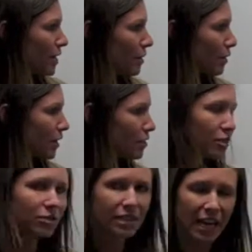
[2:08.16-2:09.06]
number do
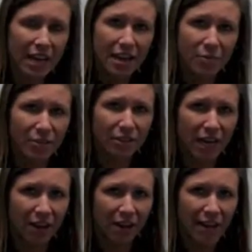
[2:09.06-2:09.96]
you say when you're
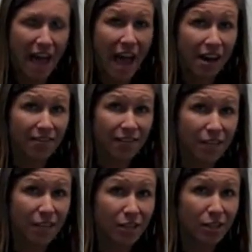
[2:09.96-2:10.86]
counting
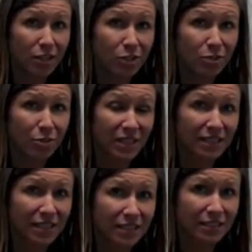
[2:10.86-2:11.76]
after
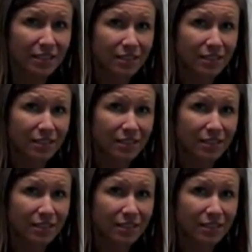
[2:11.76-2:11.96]
26?